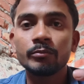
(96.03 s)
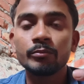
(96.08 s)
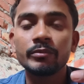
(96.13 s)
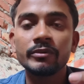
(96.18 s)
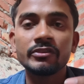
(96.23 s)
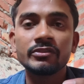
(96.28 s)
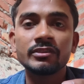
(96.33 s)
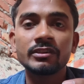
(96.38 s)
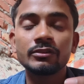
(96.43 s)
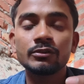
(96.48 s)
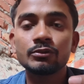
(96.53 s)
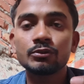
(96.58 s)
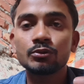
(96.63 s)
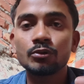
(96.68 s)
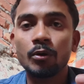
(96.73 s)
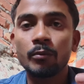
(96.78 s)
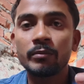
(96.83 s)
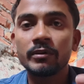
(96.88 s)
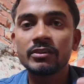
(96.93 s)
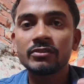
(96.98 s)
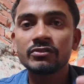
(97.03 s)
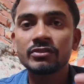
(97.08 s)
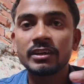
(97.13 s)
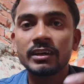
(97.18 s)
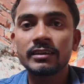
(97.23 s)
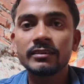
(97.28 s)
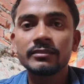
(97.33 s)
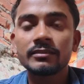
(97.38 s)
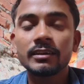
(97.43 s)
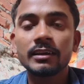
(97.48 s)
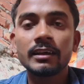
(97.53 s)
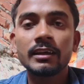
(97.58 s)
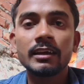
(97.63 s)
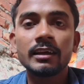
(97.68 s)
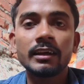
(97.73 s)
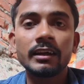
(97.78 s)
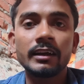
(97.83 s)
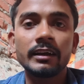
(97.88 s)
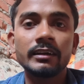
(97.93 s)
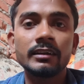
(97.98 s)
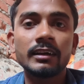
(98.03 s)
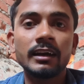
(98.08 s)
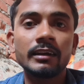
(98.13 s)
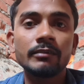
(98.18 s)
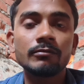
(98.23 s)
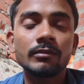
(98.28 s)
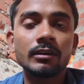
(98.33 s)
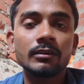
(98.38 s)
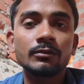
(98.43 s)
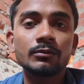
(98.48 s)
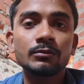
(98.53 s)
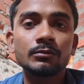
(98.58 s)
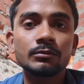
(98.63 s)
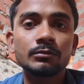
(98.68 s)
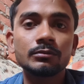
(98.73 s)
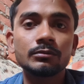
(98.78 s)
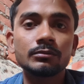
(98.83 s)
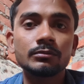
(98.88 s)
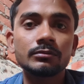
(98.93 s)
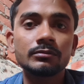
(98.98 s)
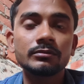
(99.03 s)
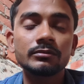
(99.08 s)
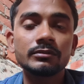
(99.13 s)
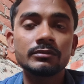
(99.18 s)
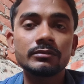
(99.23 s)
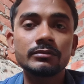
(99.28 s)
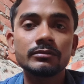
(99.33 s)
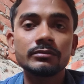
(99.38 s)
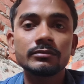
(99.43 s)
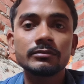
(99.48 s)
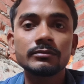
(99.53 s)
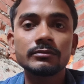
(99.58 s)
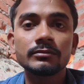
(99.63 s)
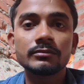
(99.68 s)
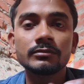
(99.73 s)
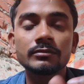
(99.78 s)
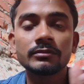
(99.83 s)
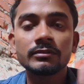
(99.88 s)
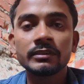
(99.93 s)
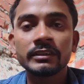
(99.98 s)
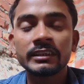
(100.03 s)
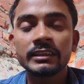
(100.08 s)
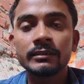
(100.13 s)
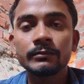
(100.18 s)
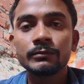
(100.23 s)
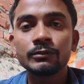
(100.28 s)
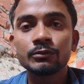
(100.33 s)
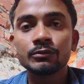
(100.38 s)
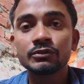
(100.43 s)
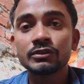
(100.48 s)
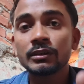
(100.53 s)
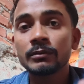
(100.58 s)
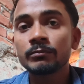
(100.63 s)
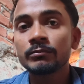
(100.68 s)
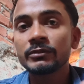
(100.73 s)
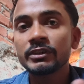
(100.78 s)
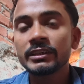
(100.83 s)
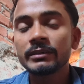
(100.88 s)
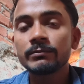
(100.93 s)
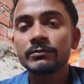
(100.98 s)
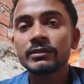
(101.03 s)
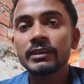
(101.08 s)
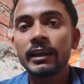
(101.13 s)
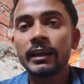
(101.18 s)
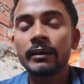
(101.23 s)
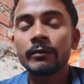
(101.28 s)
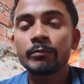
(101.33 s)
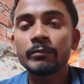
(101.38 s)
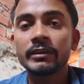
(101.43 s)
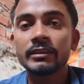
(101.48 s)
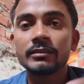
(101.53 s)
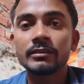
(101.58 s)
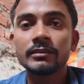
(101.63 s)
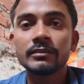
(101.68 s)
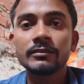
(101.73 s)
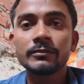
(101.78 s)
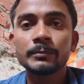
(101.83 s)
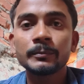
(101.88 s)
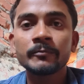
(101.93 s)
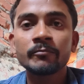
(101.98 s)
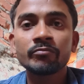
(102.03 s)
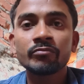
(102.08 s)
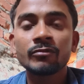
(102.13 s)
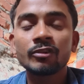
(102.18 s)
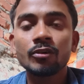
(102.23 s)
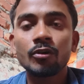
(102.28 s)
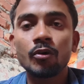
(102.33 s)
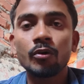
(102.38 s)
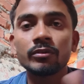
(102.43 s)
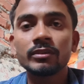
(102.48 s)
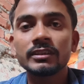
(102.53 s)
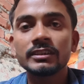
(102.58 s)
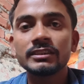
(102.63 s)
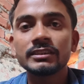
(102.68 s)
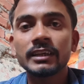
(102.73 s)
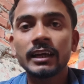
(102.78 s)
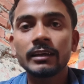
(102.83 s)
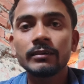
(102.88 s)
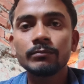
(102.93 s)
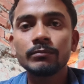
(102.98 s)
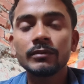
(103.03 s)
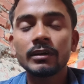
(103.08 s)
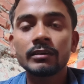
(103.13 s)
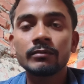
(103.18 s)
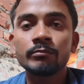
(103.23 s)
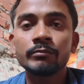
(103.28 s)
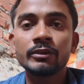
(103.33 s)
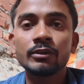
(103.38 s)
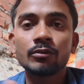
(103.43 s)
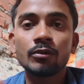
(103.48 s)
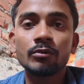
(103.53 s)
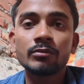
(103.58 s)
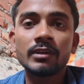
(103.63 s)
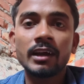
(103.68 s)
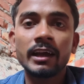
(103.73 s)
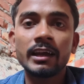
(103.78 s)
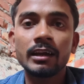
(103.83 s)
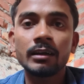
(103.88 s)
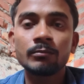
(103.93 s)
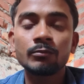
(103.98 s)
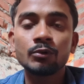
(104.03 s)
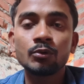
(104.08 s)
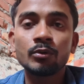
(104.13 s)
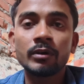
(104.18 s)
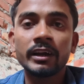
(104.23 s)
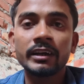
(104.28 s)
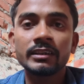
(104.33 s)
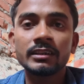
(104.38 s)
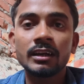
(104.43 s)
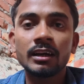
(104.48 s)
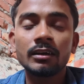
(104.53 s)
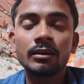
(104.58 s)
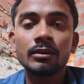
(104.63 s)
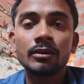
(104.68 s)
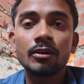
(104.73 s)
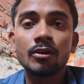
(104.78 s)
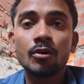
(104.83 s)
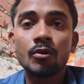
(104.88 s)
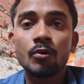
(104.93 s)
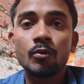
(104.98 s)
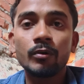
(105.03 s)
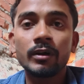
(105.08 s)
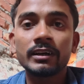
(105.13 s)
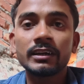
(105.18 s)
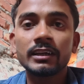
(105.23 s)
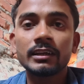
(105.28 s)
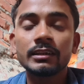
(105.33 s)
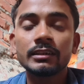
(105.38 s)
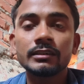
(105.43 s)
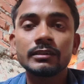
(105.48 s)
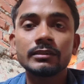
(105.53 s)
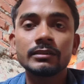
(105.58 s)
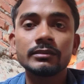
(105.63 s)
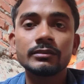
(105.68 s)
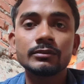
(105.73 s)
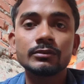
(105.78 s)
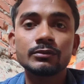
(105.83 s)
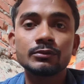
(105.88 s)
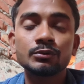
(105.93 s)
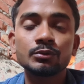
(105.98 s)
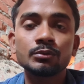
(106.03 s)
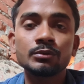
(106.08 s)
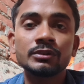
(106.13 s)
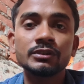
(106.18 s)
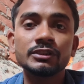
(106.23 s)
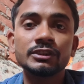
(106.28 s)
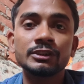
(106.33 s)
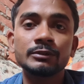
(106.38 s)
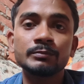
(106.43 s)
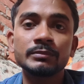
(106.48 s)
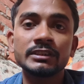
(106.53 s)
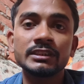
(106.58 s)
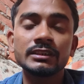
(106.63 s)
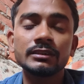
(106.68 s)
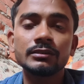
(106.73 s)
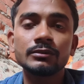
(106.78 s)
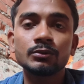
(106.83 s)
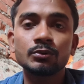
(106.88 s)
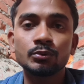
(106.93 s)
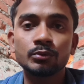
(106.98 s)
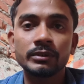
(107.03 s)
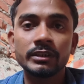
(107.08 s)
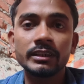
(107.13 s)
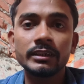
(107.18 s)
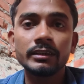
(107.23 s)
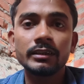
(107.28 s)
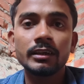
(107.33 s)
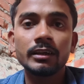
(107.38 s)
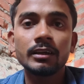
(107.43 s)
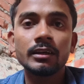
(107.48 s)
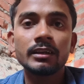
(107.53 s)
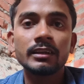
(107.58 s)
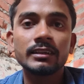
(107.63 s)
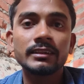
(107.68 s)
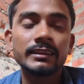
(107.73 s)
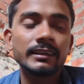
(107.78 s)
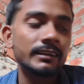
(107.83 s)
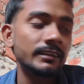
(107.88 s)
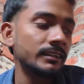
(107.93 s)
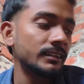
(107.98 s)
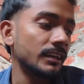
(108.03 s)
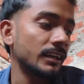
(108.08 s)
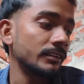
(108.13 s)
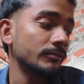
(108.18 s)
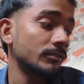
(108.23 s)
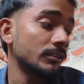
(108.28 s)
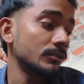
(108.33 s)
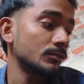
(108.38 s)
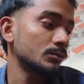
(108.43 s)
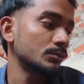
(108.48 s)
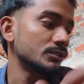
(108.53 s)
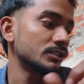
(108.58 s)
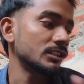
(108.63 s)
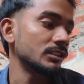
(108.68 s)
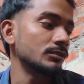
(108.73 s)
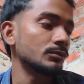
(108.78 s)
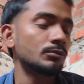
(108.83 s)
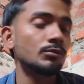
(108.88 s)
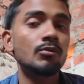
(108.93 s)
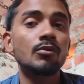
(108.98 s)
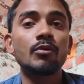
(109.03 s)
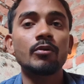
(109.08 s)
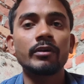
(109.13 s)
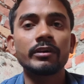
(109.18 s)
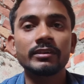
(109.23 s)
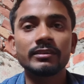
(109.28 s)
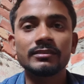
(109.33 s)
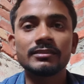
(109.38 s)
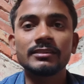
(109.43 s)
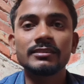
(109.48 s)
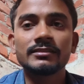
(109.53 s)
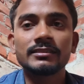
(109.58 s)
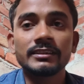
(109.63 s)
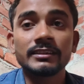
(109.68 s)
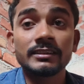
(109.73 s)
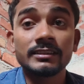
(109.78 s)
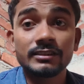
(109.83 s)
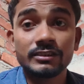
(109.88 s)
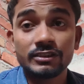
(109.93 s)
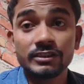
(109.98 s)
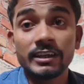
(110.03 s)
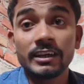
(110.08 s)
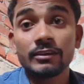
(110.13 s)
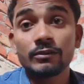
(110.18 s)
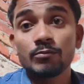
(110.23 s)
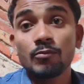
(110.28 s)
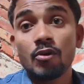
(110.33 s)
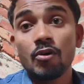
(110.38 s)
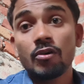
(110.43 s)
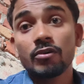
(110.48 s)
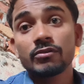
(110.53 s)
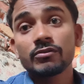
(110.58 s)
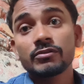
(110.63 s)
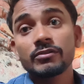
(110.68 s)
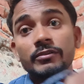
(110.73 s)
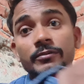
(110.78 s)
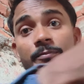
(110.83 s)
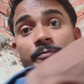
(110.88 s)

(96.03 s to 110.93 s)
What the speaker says: business topper charts, and I want to give you some tips and methods on this type because I have no idea what I should speak today. Then I want to tell you what is this in this chat box.